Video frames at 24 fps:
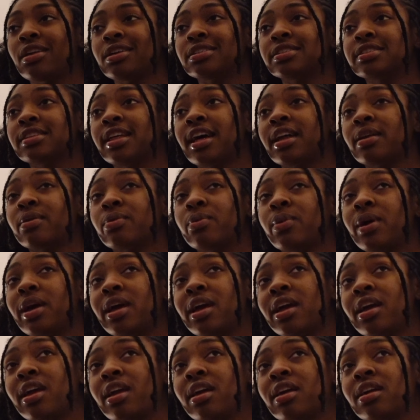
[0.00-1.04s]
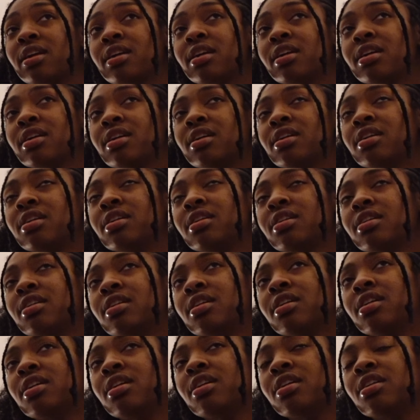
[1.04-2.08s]
a mm-hmm. lot of weight.
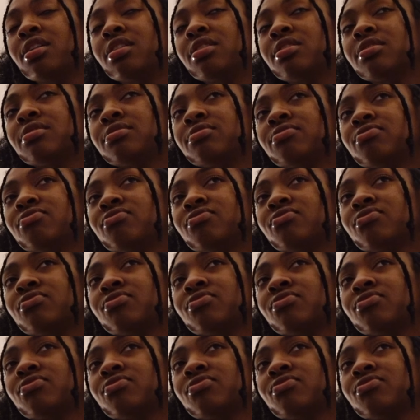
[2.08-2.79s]
Um, from what?